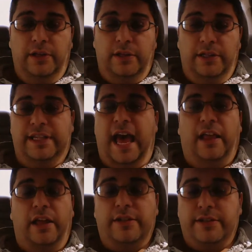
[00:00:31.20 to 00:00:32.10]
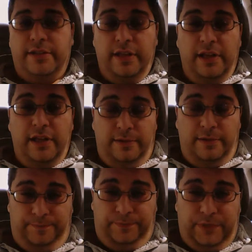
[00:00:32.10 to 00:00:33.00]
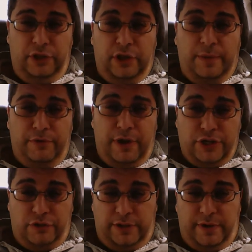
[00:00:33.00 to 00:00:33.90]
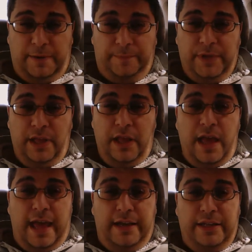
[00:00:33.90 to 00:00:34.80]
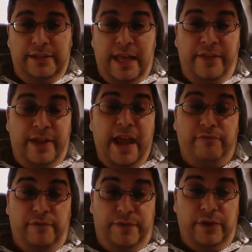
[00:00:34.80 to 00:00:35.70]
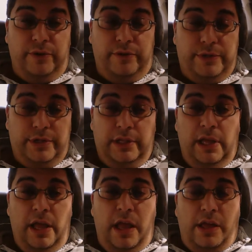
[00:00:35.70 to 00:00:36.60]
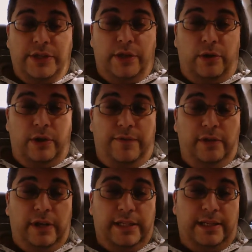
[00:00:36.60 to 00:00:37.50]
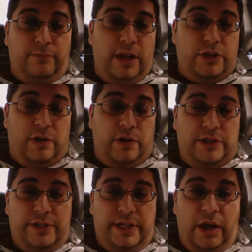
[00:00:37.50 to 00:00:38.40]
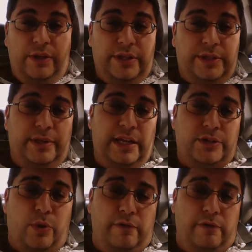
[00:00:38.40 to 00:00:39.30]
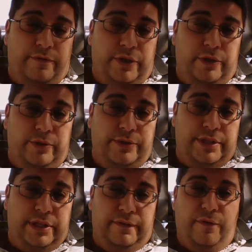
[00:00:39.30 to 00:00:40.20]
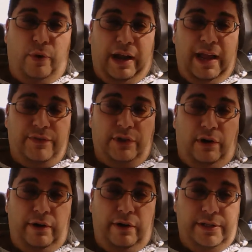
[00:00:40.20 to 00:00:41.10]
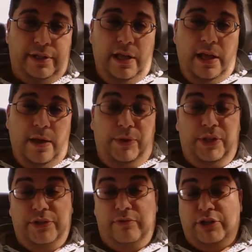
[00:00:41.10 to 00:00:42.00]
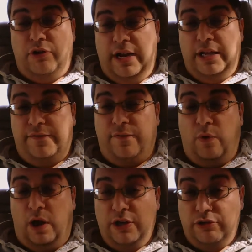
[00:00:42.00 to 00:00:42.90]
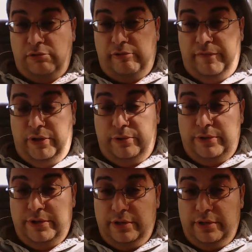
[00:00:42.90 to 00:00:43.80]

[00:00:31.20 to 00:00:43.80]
in Dallas. You look up the restaurants, right? And now they have reviews. So if you look at some restaurants, you see, oh, this one has 12 reviews and they're 4.5 stars. This restaurant has 400 reviews